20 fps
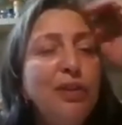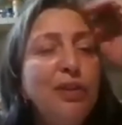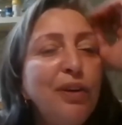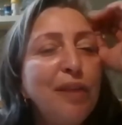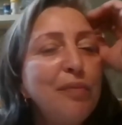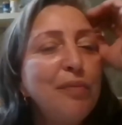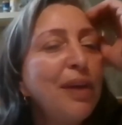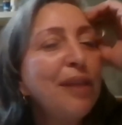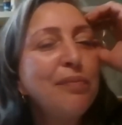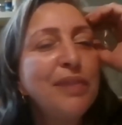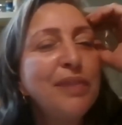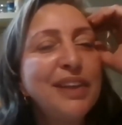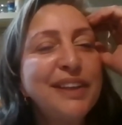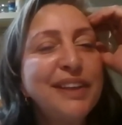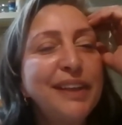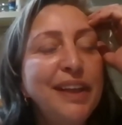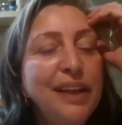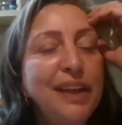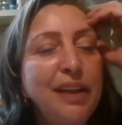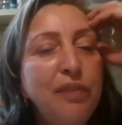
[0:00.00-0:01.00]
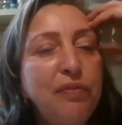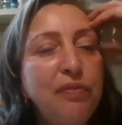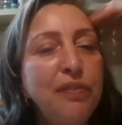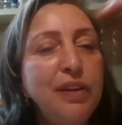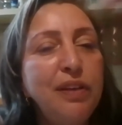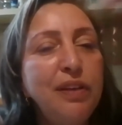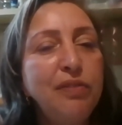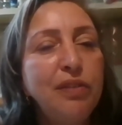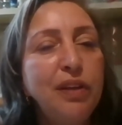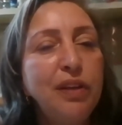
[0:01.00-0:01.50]
I'm, I'm asking if,
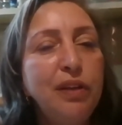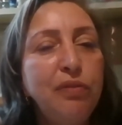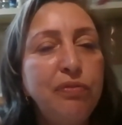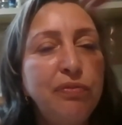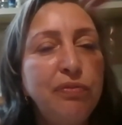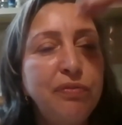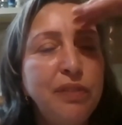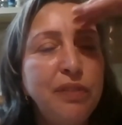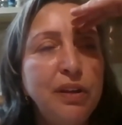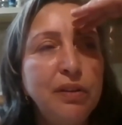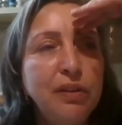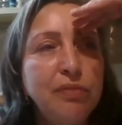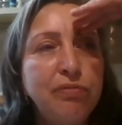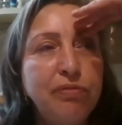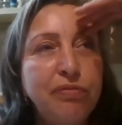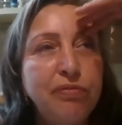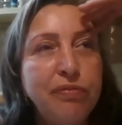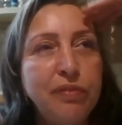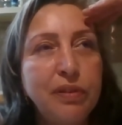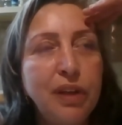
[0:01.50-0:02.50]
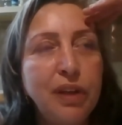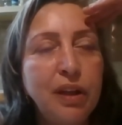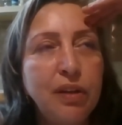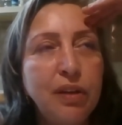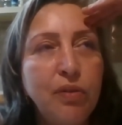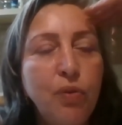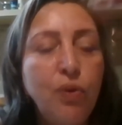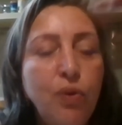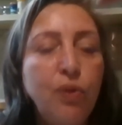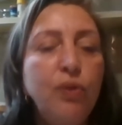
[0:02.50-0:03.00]
if, if, if
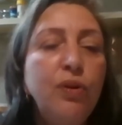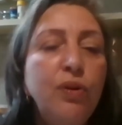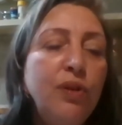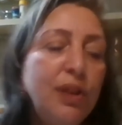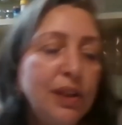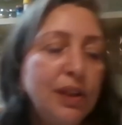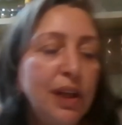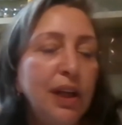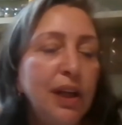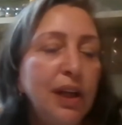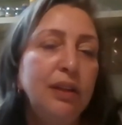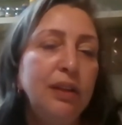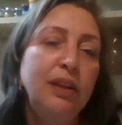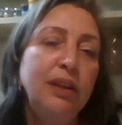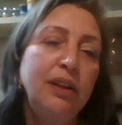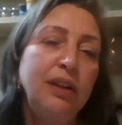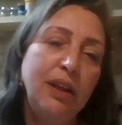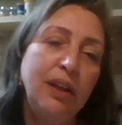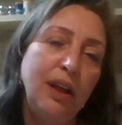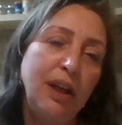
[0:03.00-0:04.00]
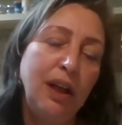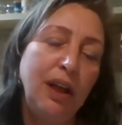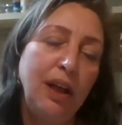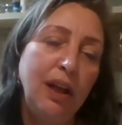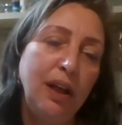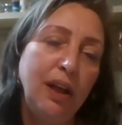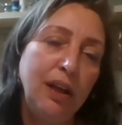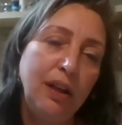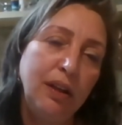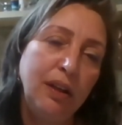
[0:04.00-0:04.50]
uh, who, who is learning
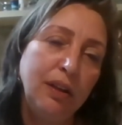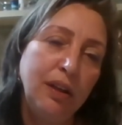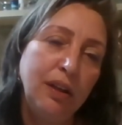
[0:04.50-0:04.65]
the,